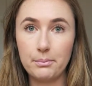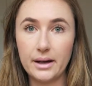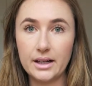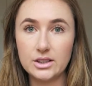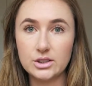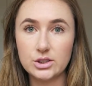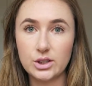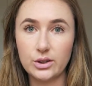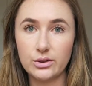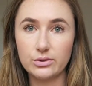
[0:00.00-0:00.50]

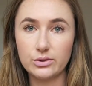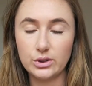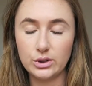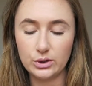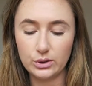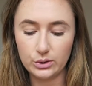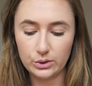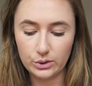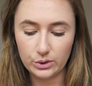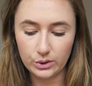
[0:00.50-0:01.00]
bunch of
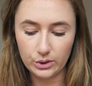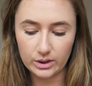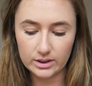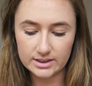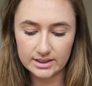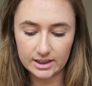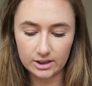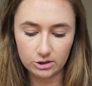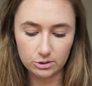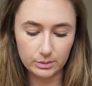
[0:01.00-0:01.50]
new
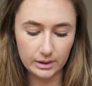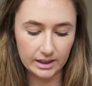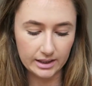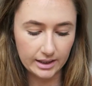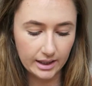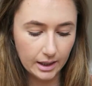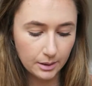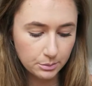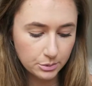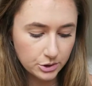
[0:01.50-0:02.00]
ceramide
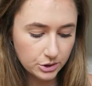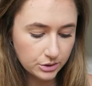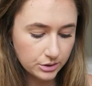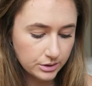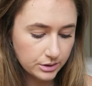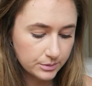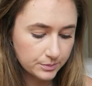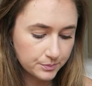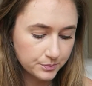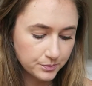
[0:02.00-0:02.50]

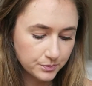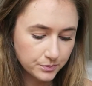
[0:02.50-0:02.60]
capsules.